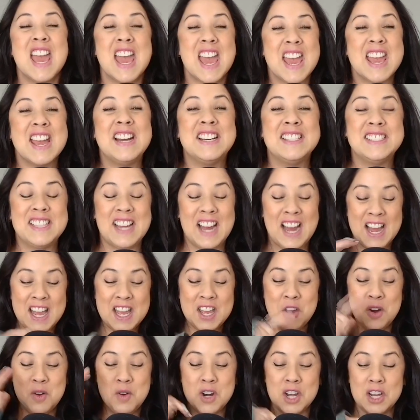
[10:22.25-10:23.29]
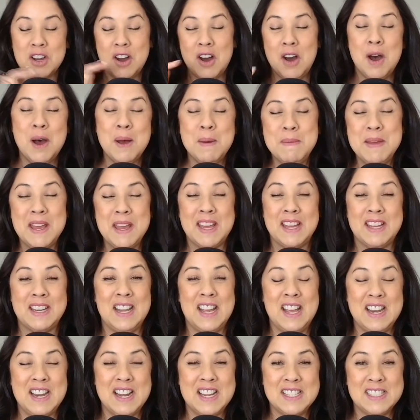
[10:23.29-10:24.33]
And I go to comment
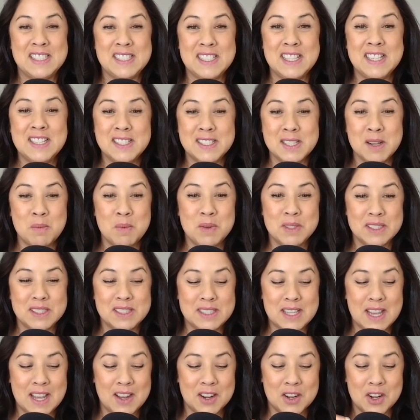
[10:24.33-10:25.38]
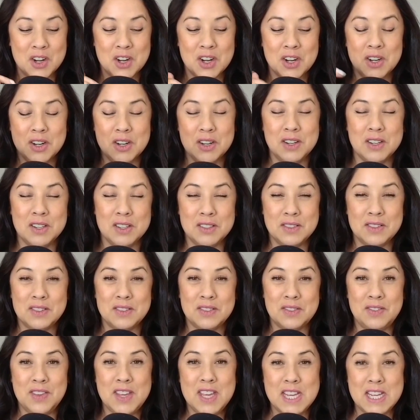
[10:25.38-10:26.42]
and I see someone say on her
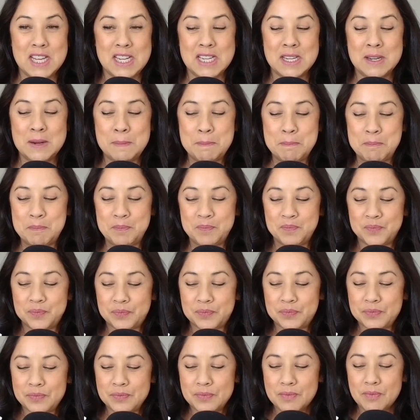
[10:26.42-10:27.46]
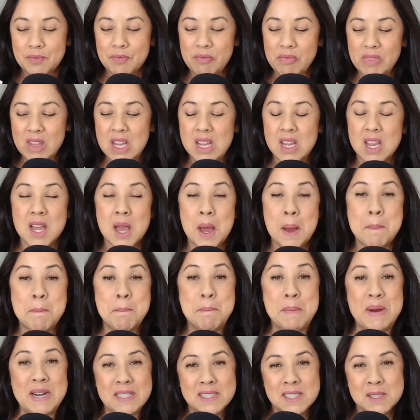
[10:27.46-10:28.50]
feed,
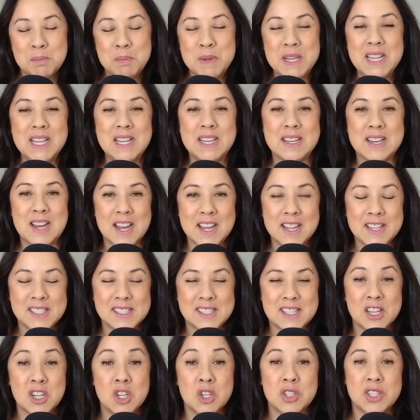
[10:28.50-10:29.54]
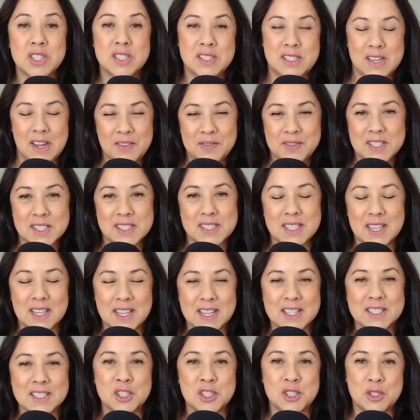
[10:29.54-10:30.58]
must be nice that your stuff doesn't
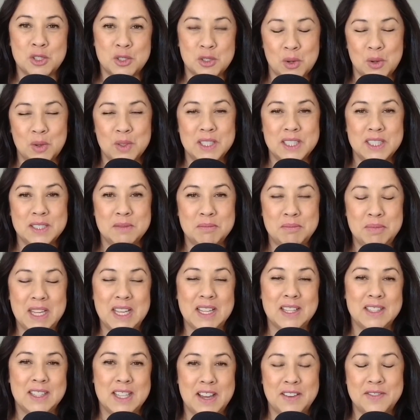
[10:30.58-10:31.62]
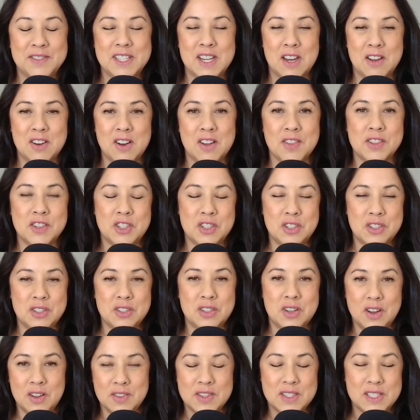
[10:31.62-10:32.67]
get stolen being left out
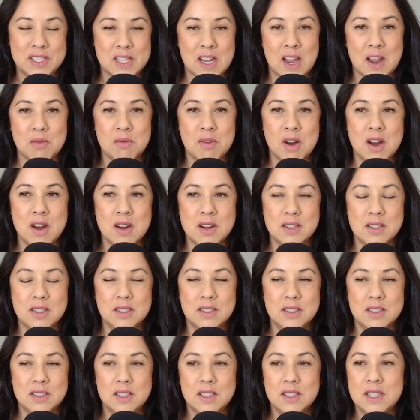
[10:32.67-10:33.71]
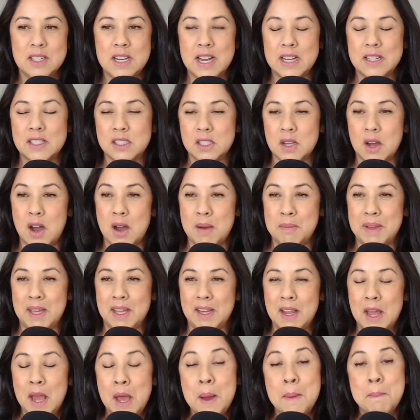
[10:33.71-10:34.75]
on the sidewalk. Next
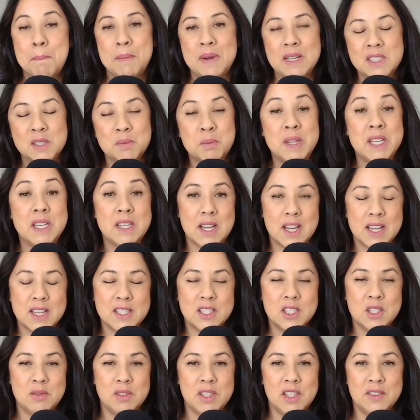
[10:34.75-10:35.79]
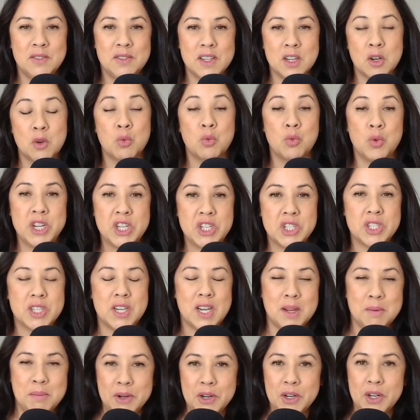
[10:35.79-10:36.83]
comment, must be nice you live in a rich
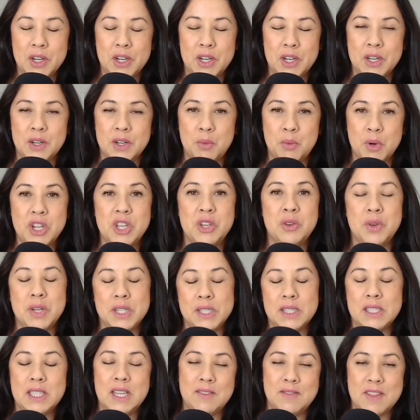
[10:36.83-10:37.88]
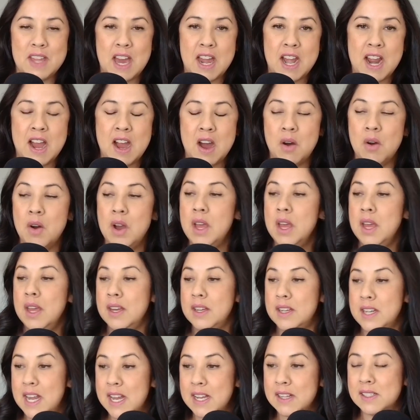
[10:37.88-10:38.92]
neighborhood where you could leave that out.
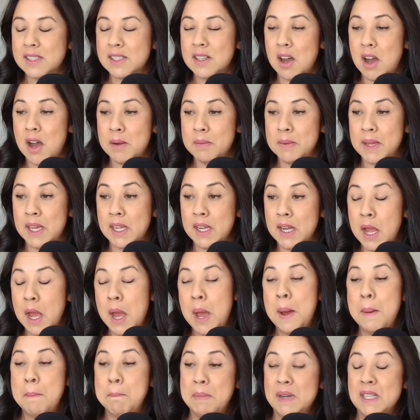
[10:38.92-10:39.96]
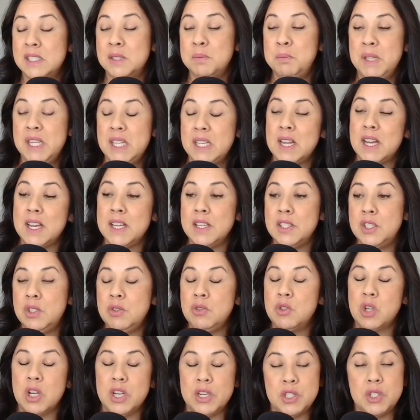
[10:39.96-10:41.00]
Next comment, must be nice you
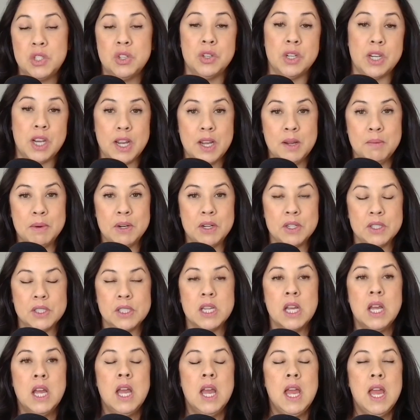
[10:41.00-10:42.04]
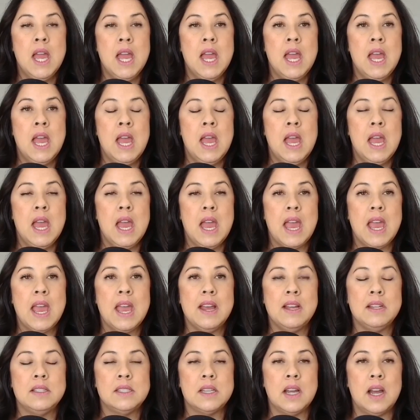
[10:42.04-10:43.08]
trust your neighbors.
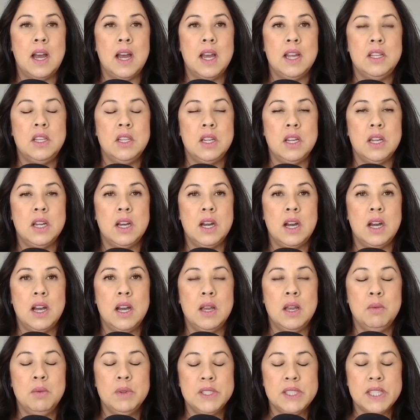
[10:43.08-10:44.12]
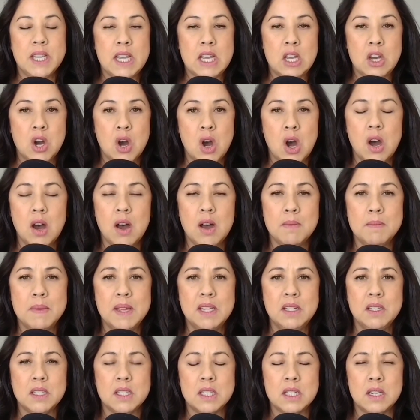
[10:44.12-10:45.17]
And it was like
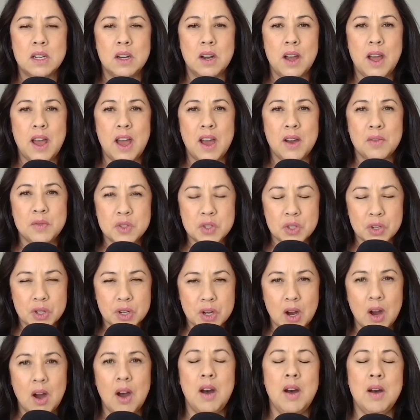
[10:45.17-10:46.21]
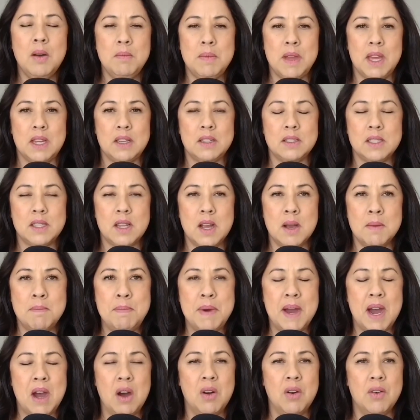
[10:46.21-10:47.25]
comment after comment
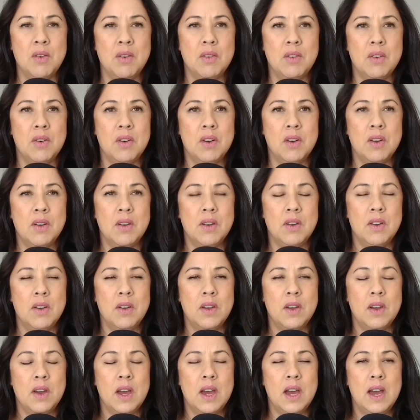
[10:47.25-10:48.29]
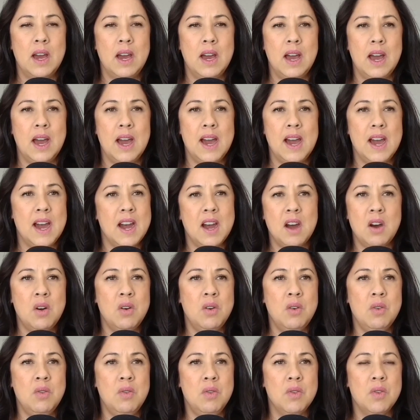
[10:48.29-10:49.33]
about
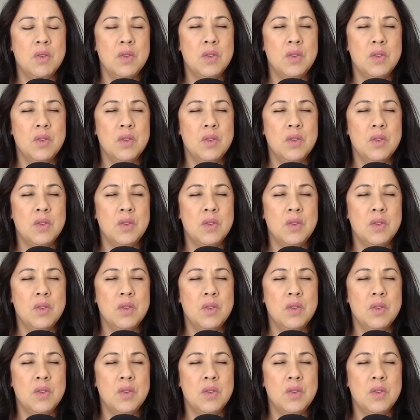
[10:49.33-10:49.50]
how